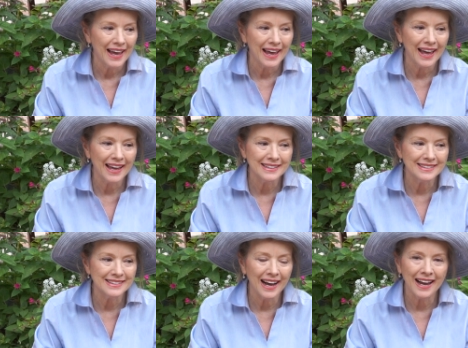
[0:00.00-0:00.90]

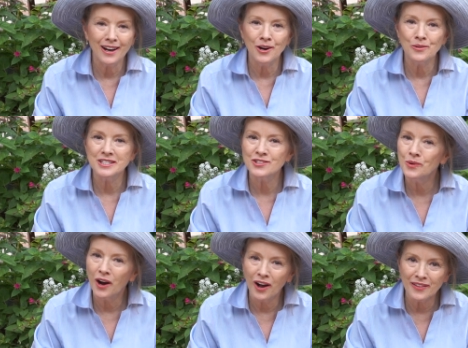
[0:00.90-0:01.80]
and I owe it
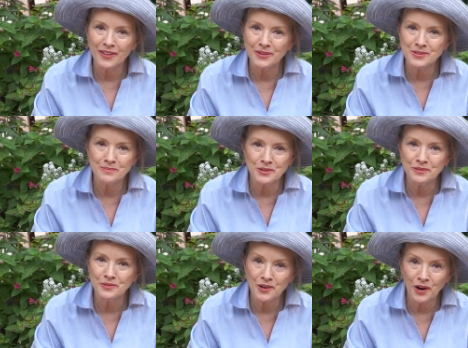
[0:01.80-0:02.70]
to all those
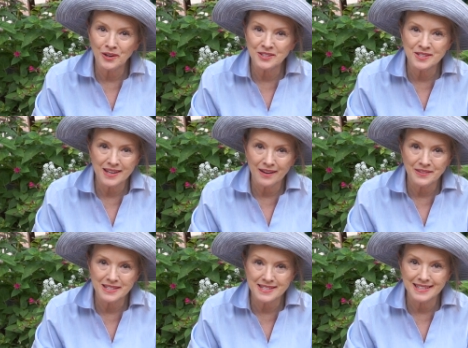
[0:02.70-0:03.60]
beautiful gardens I
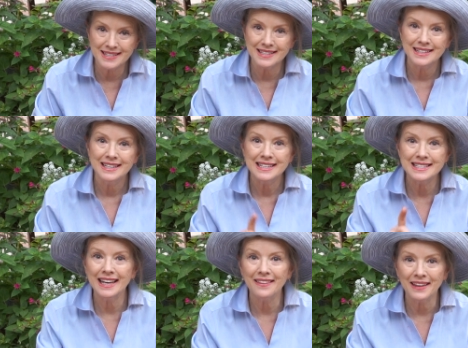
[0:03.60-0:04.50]
visited
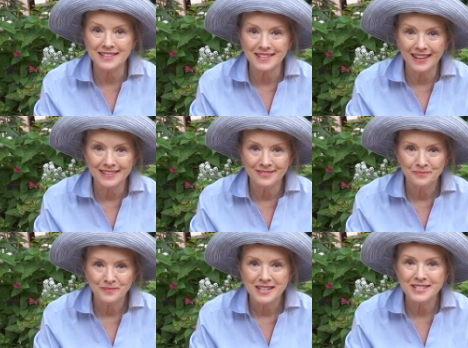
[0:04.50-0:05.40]
to get that done.
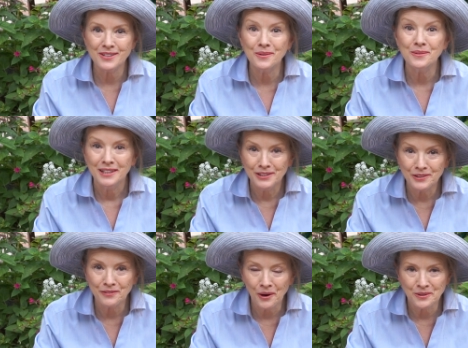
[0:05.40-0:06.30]
So
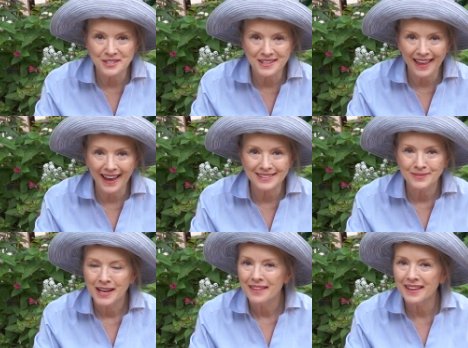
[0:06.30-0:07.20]
look forward to that.
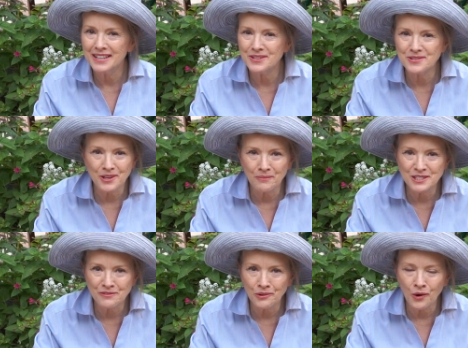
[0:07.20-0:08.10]
Thank you so
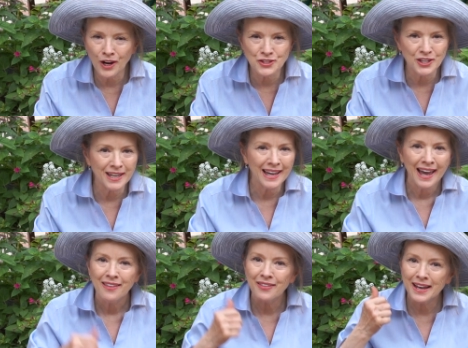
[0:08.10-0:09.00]
much for watching.
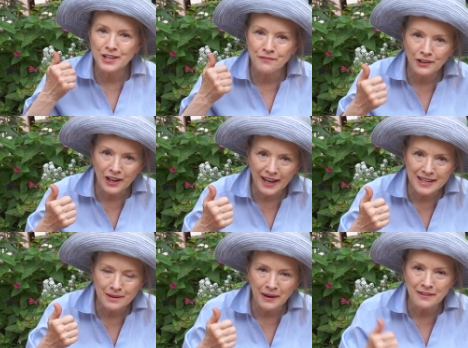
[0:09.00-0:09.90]
Thank you for
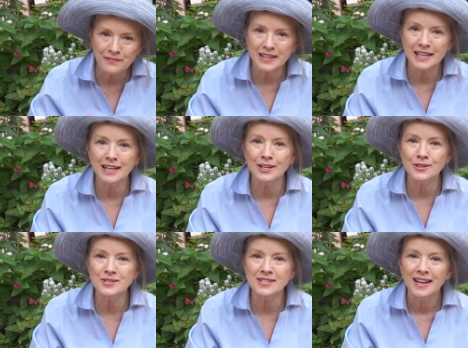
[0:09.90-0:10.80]
liking my
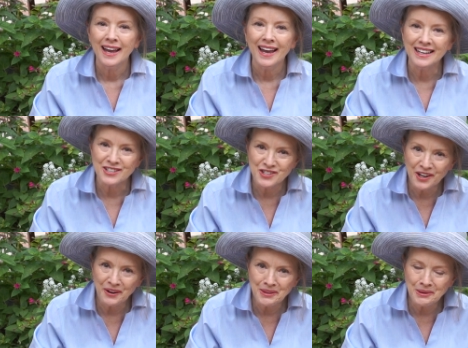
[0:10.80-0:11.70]
videos and
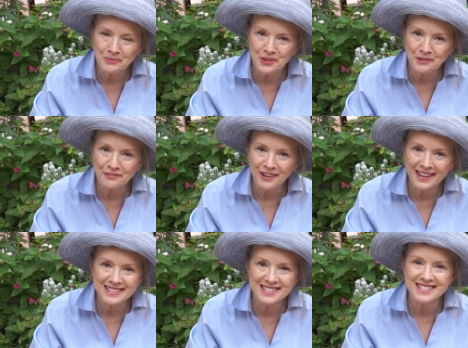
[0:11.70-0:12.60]
sharing them with your
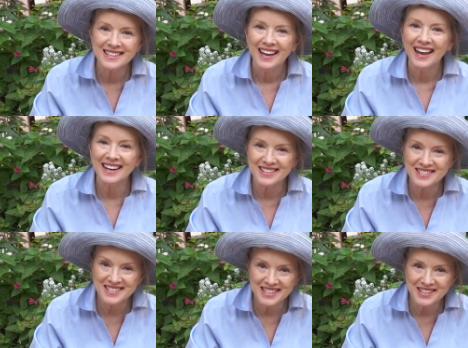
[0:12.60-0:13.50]
friends. And I'll
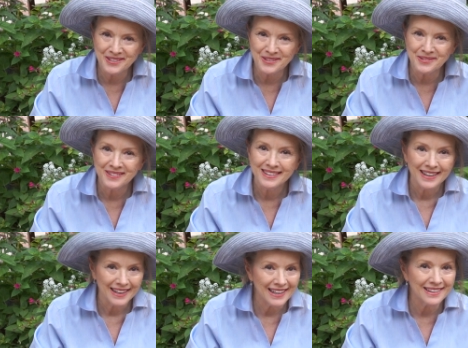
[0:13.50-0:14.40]
see you
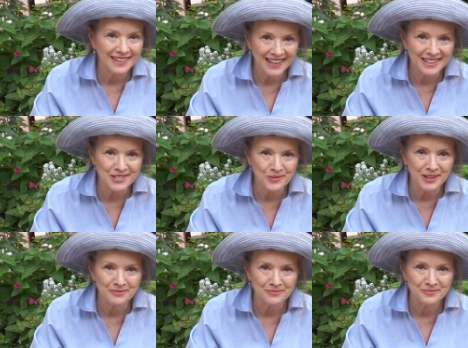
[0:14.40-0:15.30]
in the next
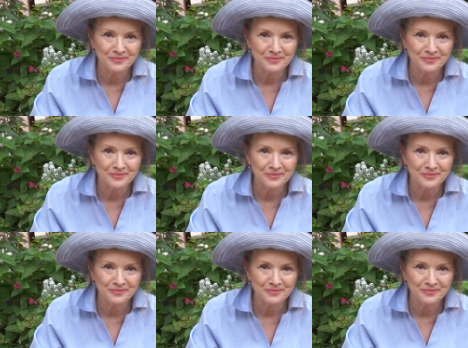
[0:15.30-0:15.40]
one.